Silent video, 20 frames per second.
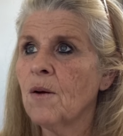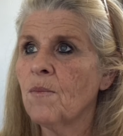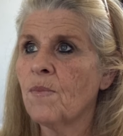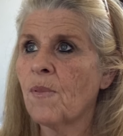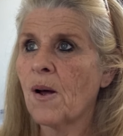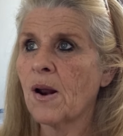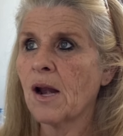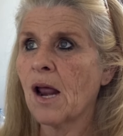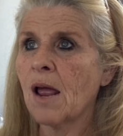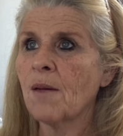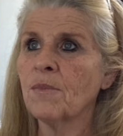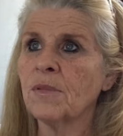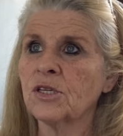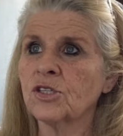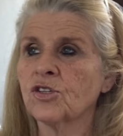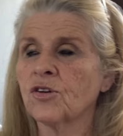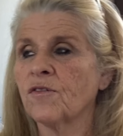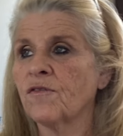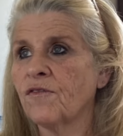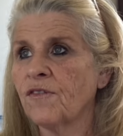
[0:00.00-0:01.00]
But I'm
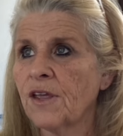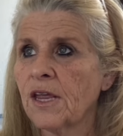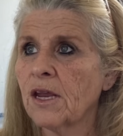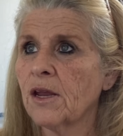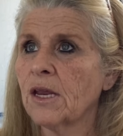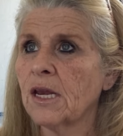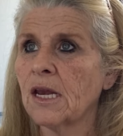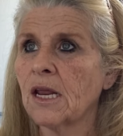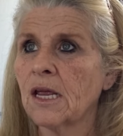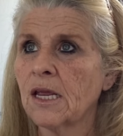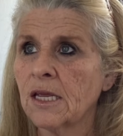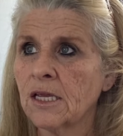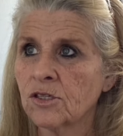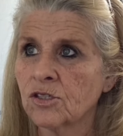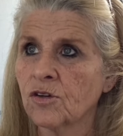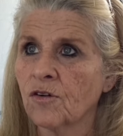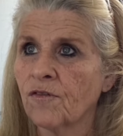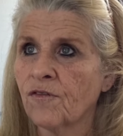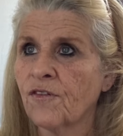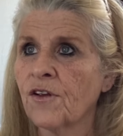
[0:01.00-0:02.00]

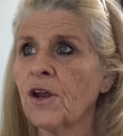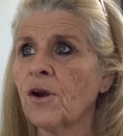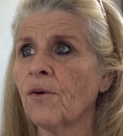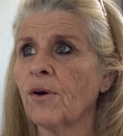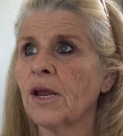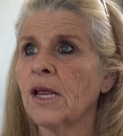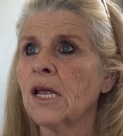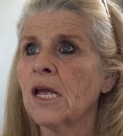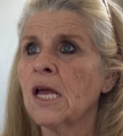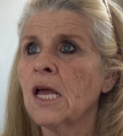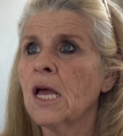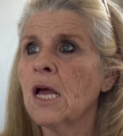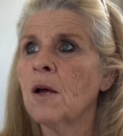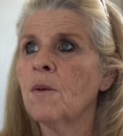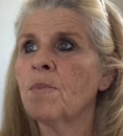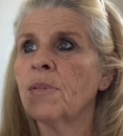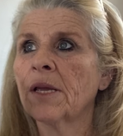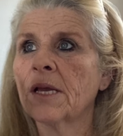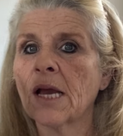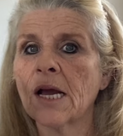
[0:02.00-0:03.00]
interfering
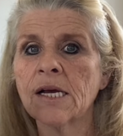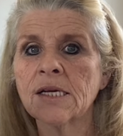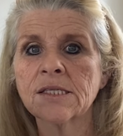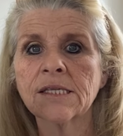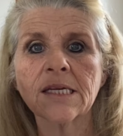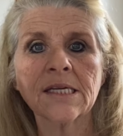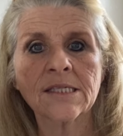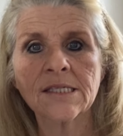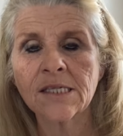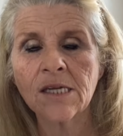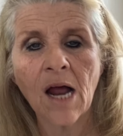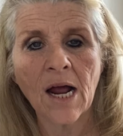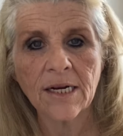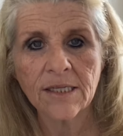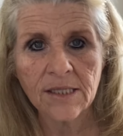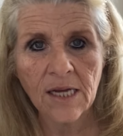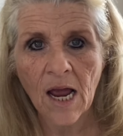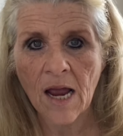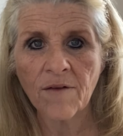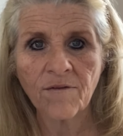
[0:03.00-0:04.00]
because it's not
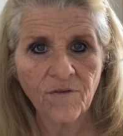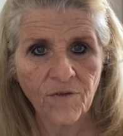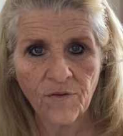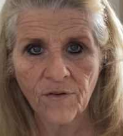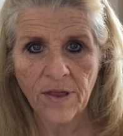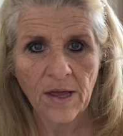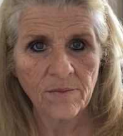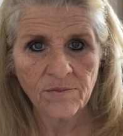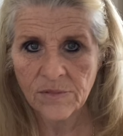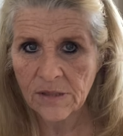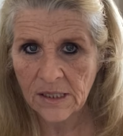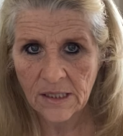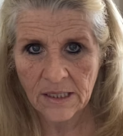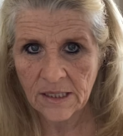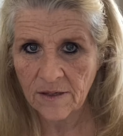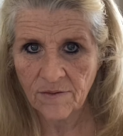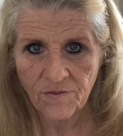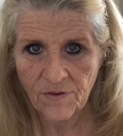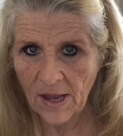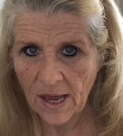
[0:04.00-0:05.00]
time for them to
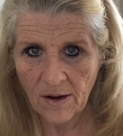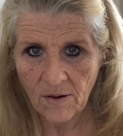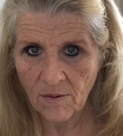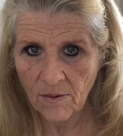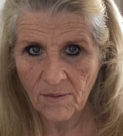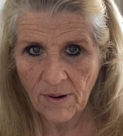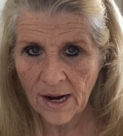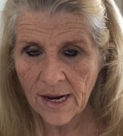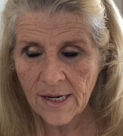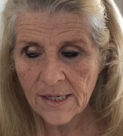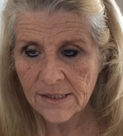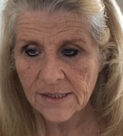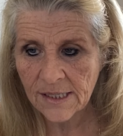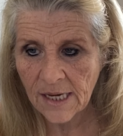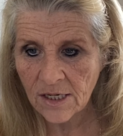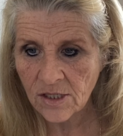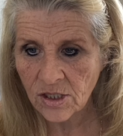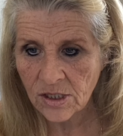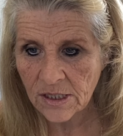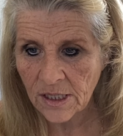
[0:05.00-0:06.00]
leave yet, all right,
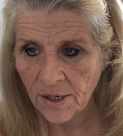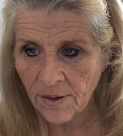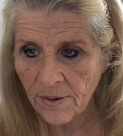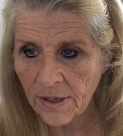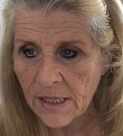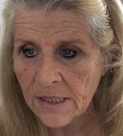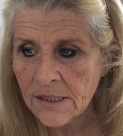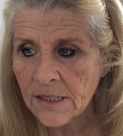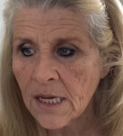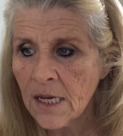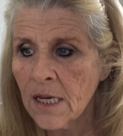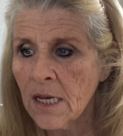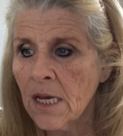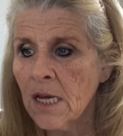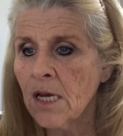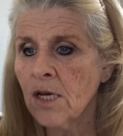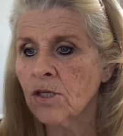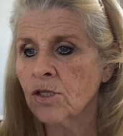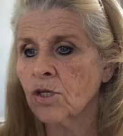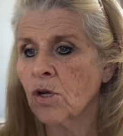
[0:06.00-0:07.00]
Sagittarius?
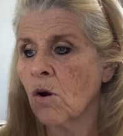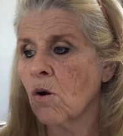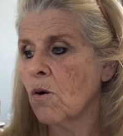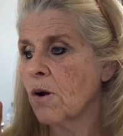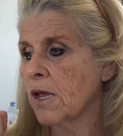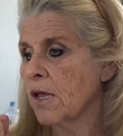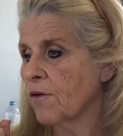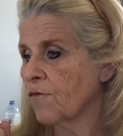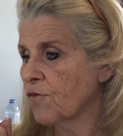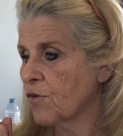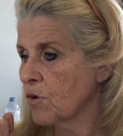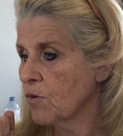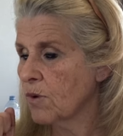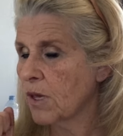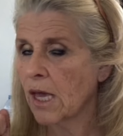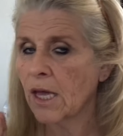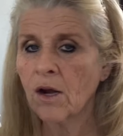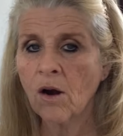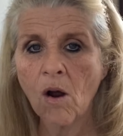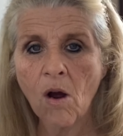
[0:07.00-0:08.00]
So if you
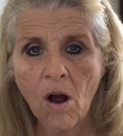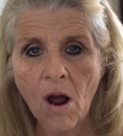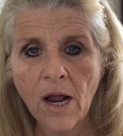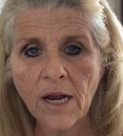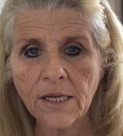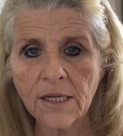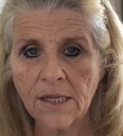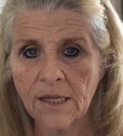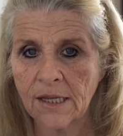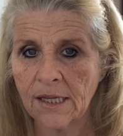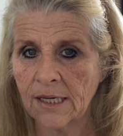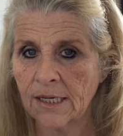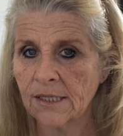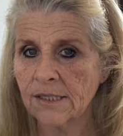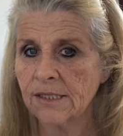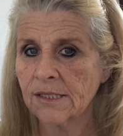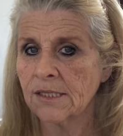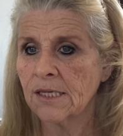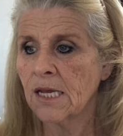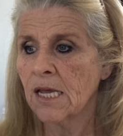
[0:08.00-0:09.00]
get on
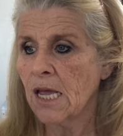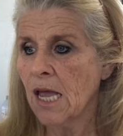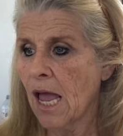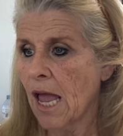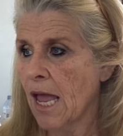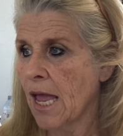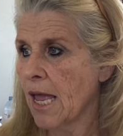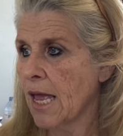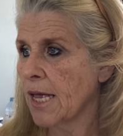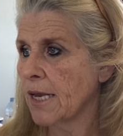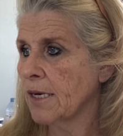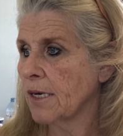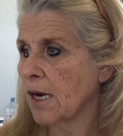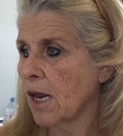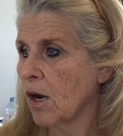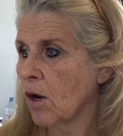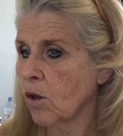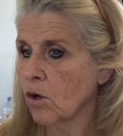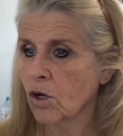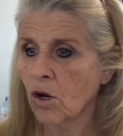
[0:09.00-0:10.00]
this and
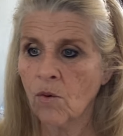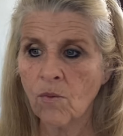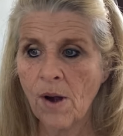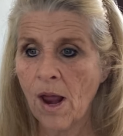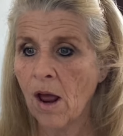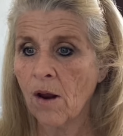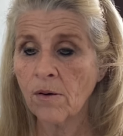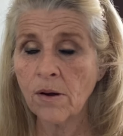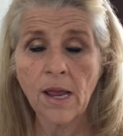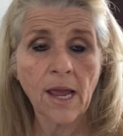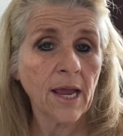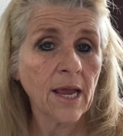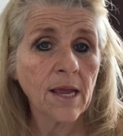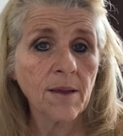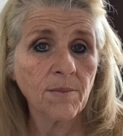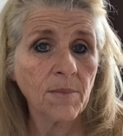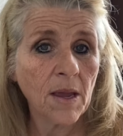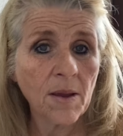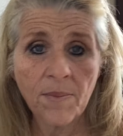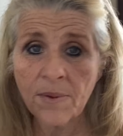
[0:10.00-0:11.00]
look around, hey,
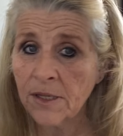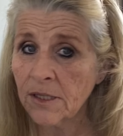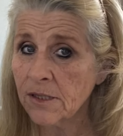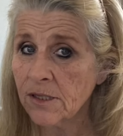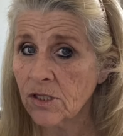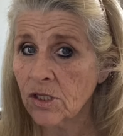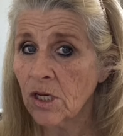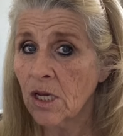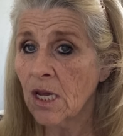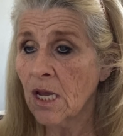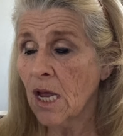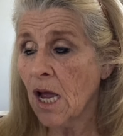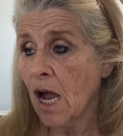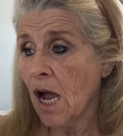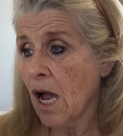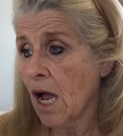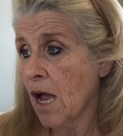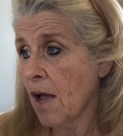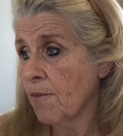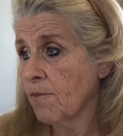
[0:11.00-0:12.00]
maybe it's
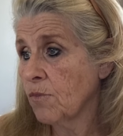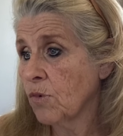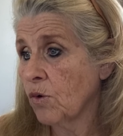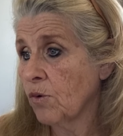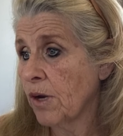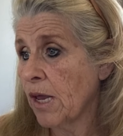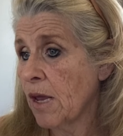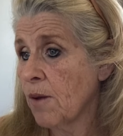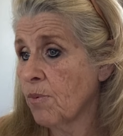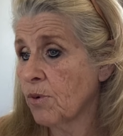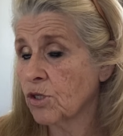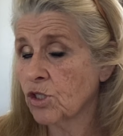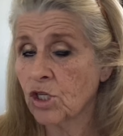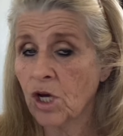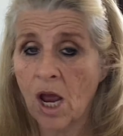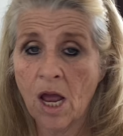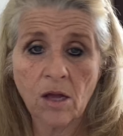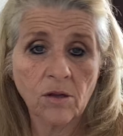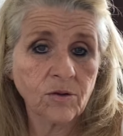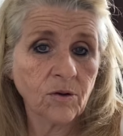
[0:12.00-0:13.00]
your neighbor
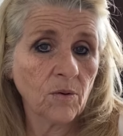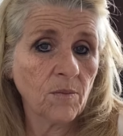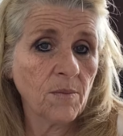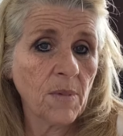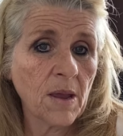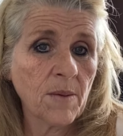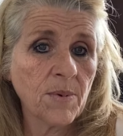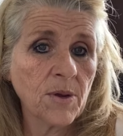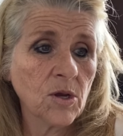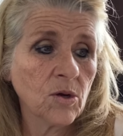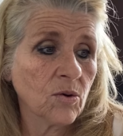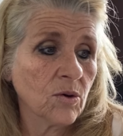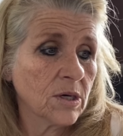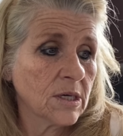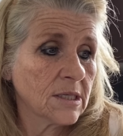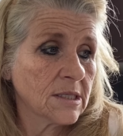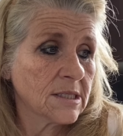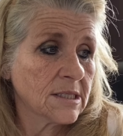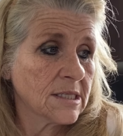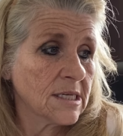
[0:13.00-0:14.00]
child, or maybe you're going
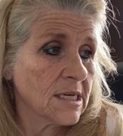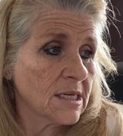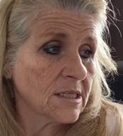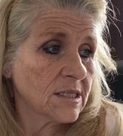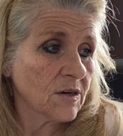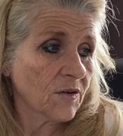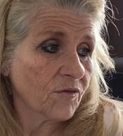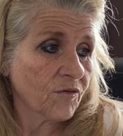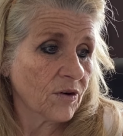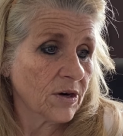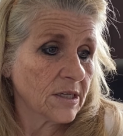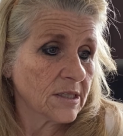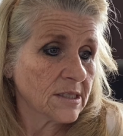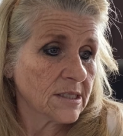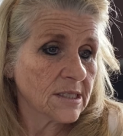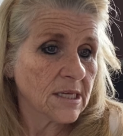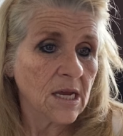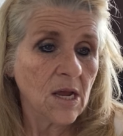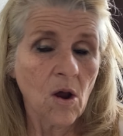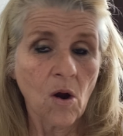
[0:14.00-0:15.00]
to see a
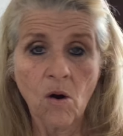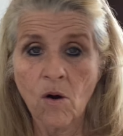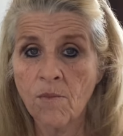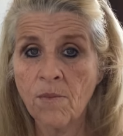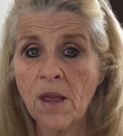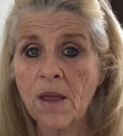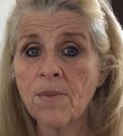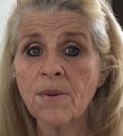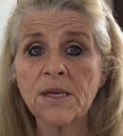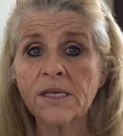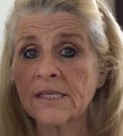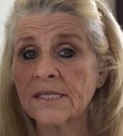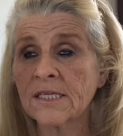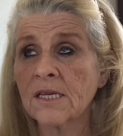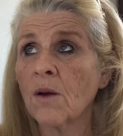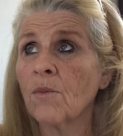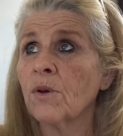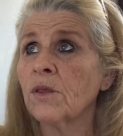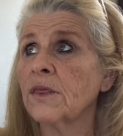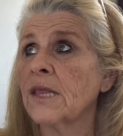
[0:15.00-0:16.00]
difference, or maybe it's
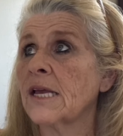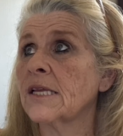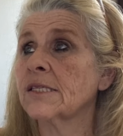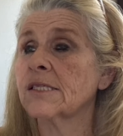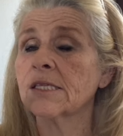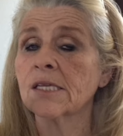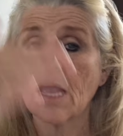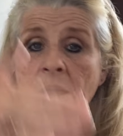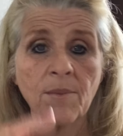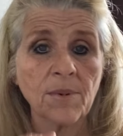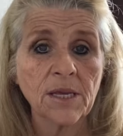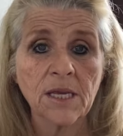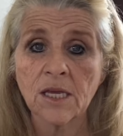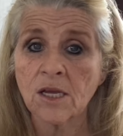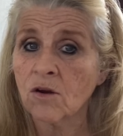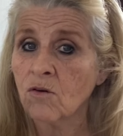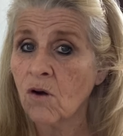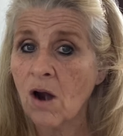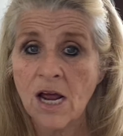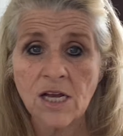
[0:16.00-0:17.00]
someone that's coming
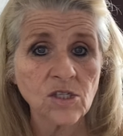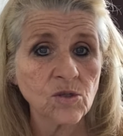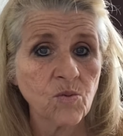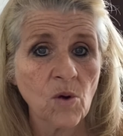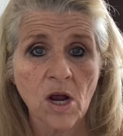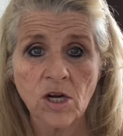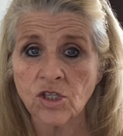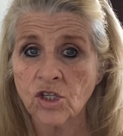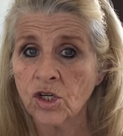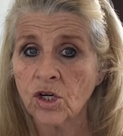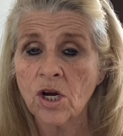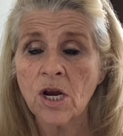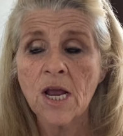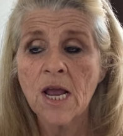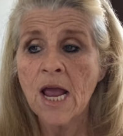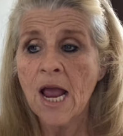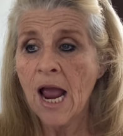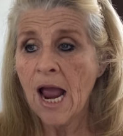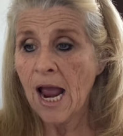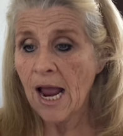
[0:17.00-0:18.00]
in cross-watcher
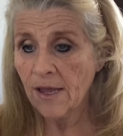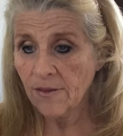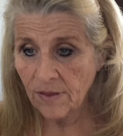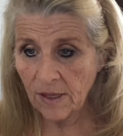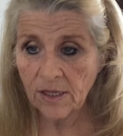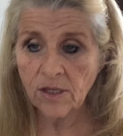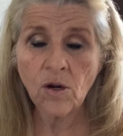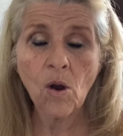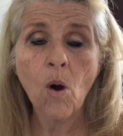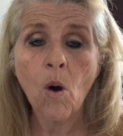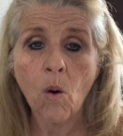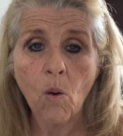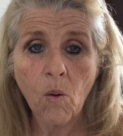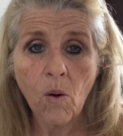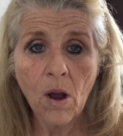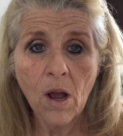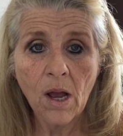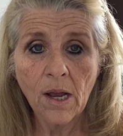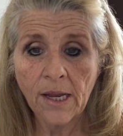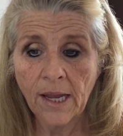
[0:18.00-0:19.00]
and they know,
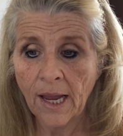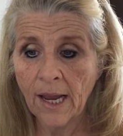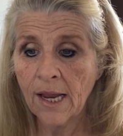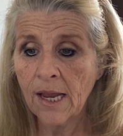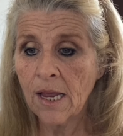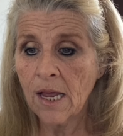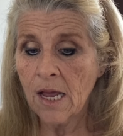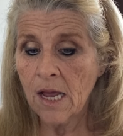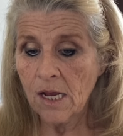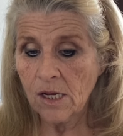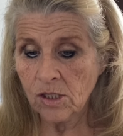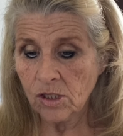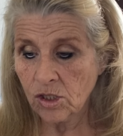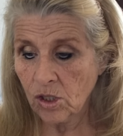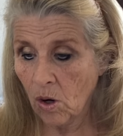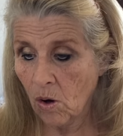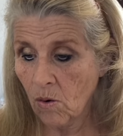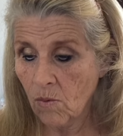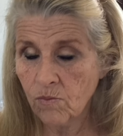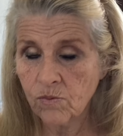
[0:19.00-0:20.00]
okay?
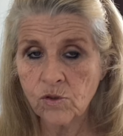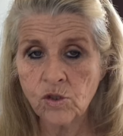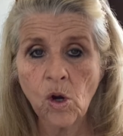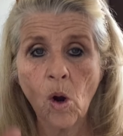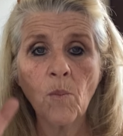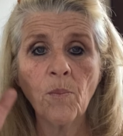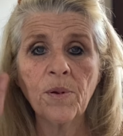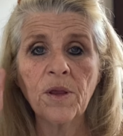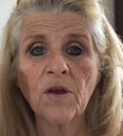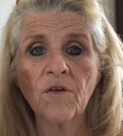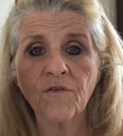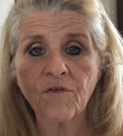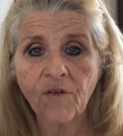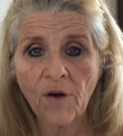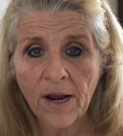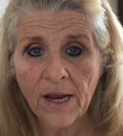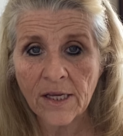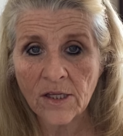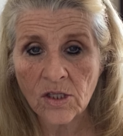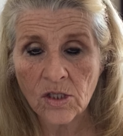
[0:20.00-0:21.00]
So don't be
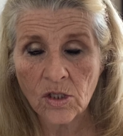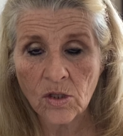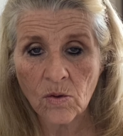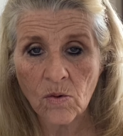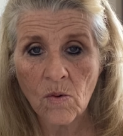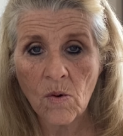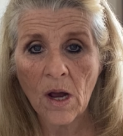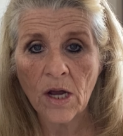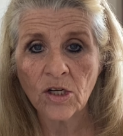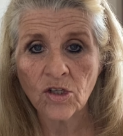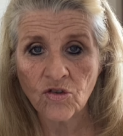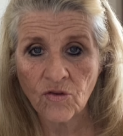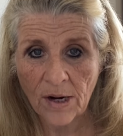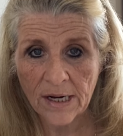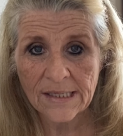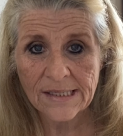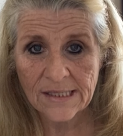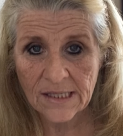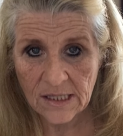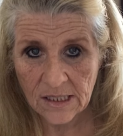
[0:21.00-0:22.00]
afraid to
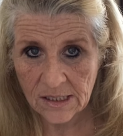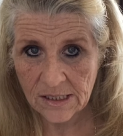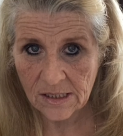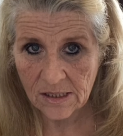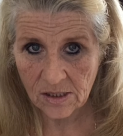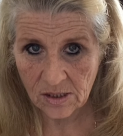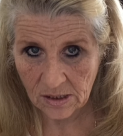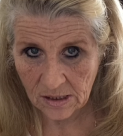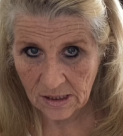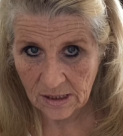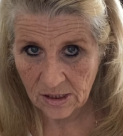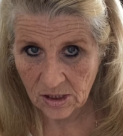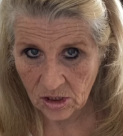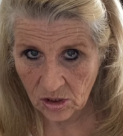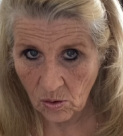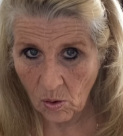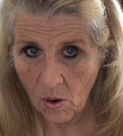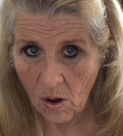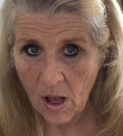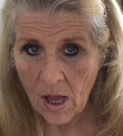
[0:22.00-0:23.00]
address this
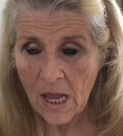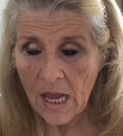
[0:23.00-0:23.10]
soul.